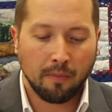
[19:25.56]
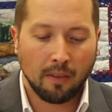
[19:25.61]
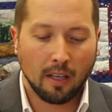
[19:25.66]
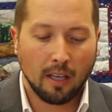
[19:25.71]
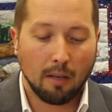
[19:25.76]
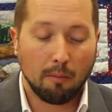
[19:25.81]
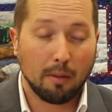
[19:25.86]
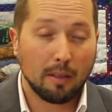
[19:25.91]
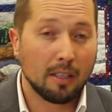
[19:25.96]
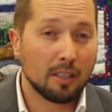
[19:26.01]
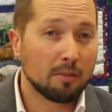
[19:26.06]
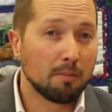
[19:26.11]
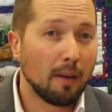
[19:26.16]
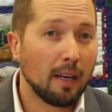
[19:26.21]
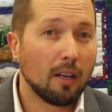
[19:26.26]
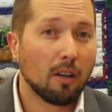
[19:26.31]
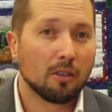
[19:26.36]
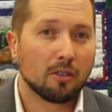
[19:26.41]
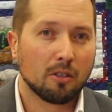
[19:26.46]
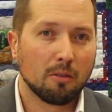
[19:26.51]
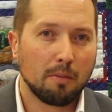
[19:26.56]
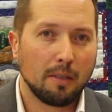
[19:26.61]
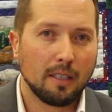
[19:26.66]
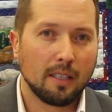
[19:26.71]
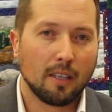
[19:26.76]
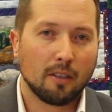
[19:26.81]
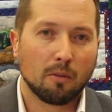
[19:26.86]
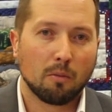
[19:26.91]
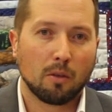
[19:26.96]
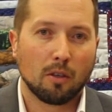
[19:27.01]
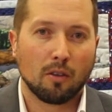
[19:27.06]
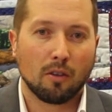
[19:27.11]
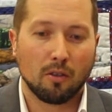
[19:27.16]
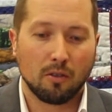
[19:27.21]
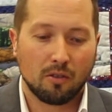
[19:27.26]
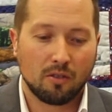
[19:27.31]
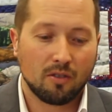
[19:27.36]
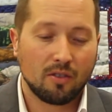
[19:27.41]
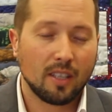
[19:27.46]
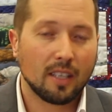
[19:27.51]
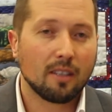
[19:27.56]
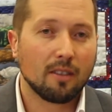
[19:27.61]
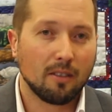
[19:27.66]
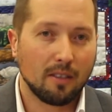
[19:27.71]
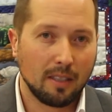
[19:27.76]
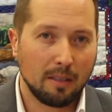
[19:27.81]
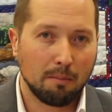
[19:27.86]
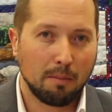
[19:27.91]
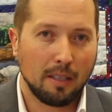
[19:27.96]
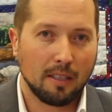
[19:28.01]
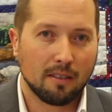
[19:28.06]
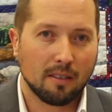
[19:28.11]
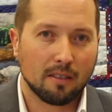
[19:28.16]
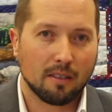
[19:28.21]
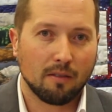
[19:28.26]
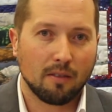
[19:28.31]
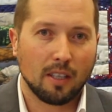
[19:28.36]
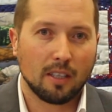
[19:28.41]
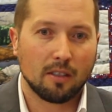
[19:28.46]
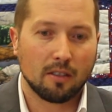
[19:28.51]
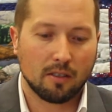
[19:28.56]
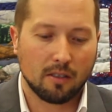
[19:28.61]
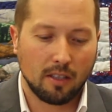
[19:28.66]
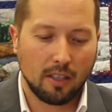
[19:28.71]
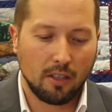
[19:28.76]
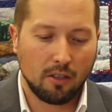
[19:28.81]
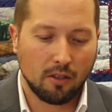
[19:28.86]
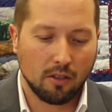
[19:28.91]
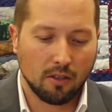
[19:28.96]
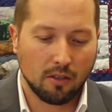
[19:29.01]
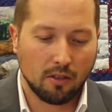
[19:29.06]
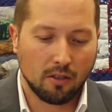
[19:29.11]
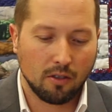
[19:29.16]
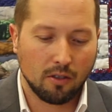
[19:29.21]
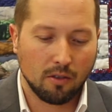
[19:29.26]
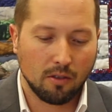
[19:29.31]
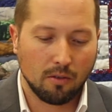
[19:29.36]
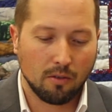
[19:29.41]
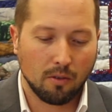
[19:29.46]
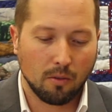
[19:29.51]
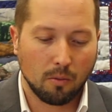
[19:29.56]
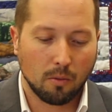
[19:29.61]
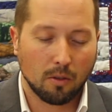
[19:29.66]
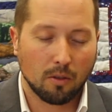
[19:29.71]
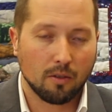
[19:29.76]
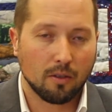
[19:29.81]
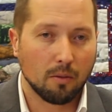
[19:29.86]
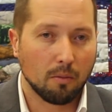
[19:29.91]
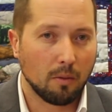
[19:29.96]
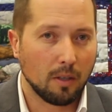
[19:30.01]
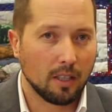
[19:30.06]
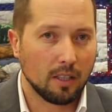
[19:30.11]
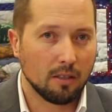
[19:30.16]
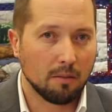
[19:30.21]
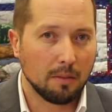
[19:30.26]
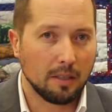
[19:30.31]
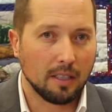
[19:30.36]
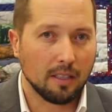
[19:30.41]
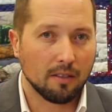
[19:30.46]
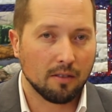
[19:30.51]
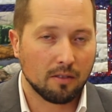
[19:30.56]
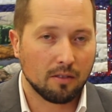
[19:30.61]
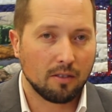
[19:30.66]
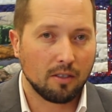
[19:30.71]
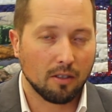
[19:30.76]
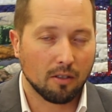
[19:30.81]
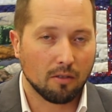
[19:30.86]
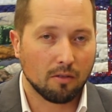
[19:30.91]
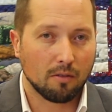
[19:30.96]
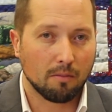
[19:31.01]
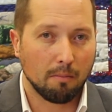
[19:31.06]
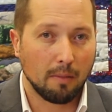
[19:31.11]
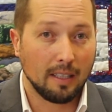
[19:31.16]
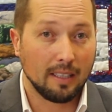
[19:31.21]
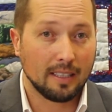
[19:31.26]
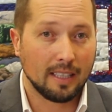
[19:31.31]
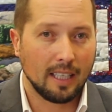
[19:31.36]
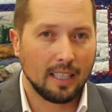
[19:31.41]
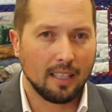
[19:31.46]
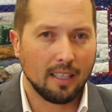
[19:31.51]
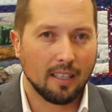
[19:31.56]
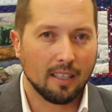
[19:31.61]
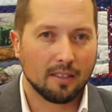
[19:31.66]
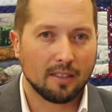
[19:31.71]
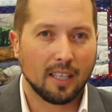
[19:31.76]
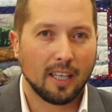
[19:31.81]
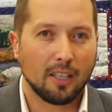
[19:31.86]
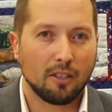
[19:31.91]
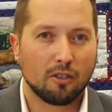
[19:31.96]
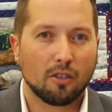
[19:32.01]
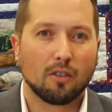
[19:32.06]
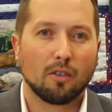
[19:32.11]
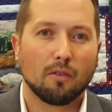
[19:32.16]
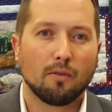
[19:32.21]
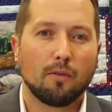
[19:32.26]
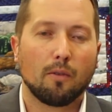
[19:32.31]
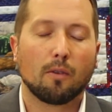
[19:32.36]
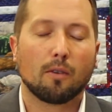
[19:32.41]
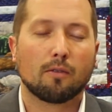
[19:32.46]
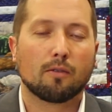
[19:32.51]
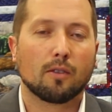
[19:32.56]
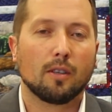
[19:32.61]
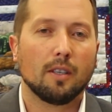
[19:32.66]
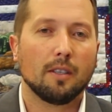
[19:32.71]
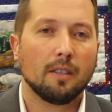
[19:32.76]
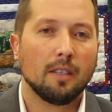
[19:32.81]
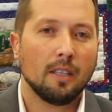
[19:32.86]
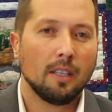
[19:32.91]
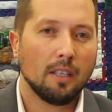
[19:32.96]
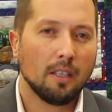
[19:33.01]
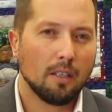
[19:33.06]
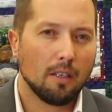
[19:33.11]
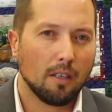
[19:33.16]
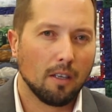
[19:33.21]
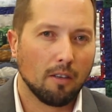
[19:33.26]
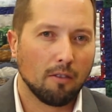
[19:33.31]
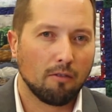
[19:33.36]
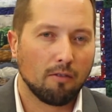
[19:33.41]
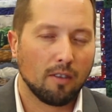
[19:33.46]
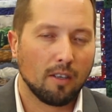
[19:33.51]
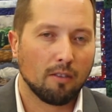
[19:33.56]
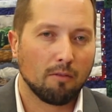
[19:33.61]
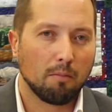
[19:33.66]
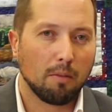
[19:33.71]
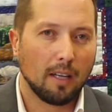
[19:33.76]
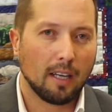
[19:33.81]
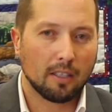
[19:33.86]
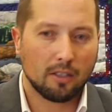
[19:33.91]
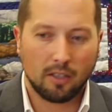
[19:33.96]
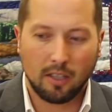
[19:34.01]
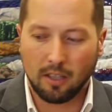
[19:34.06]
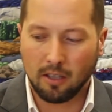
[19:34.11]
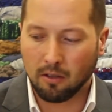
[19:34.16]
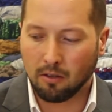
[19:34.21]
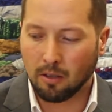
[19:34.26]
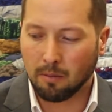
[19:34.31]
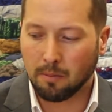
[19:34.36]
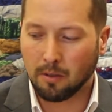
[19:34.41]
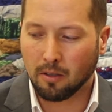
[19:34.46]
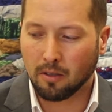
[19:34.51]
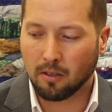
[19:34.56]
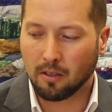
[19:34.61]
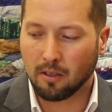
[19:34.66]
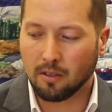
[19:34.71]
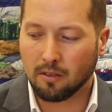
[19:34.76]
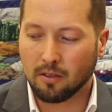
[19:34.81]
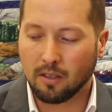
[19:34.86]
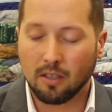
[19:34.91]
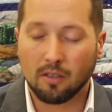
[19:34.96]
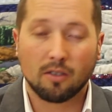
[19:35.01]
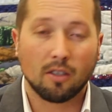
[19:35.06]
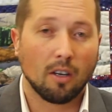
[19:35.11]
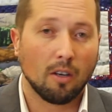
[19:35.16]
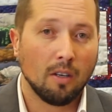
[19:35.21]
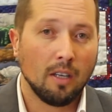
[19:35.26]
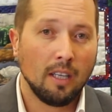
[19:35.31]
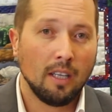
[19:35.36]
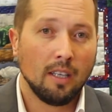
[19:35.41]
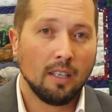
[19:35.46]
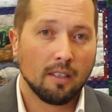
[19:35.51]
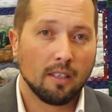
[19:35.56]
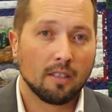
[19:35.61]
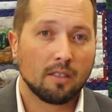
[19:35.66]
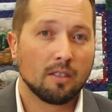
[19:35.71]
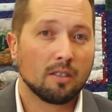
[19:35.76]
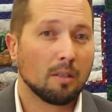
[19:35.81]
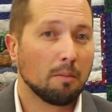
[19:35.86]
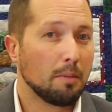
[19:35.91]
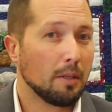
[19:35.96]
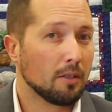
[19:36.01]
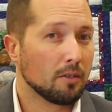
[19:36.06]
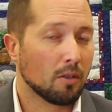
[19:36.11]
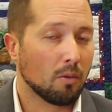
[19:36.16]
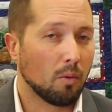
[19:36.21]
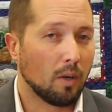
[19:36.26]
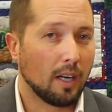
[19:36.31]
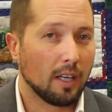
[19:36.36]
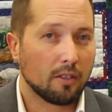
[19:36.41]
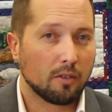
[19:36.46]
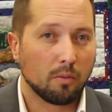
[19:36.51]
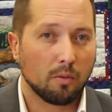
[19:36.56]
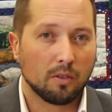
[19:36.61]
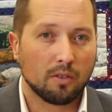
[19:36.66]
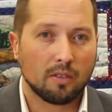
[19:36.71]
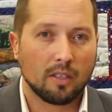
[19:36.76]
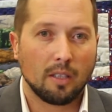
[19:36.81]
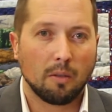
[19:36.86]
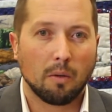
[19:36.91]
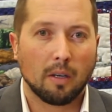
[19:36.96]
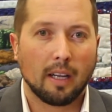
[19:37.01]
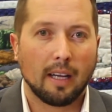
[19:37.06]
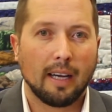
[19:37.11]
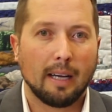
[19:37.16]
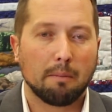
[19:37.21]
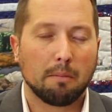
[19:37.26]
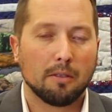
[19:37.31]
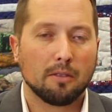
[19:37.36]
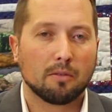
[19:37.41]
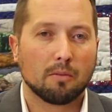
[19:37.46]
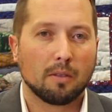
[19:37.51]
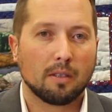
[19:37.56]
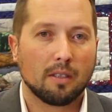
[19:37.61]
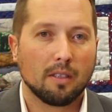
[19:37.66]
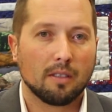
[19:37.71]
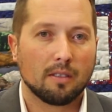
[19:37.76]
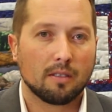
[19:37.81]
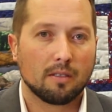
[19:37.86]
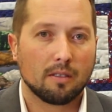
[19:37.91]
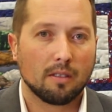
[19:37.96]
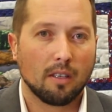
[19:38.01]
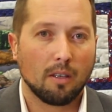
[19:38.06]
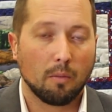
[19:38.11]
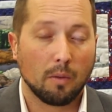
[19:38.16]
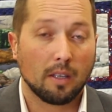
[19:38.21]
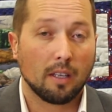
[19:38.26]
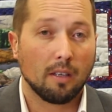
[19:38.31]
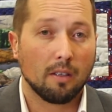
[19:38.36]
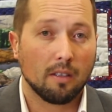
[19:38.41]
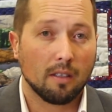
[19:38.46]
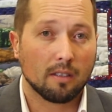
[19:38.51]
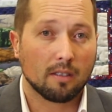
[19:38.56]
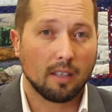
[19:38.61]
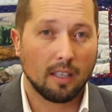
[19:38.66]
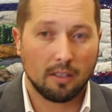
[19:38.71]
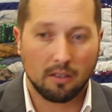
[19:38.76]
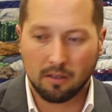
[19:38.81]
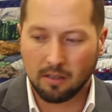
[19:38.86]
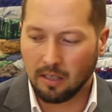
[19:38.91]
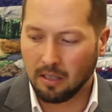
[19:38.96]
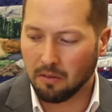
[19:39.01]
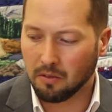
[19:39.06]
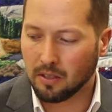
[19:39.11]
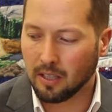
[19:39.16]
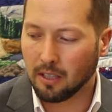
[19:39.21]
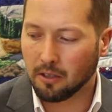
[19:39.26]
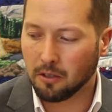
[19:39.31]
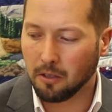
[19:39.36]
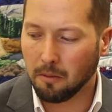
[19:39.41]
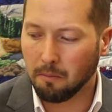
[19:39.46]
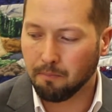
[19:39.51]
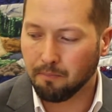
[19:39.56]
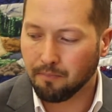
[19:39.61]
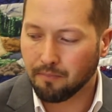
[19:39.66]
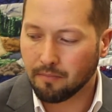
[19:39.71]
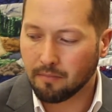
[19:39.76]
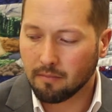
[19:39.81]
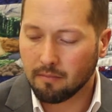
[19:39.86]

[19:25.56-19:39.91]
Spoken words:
But this might also be another one of those signaling pieces of legislation to the world that Wyoming is, maintaining its edge on the forefront of blockchain and cryptocurrency. So this is a bill to watch. We'll see what happens with this this legislative session.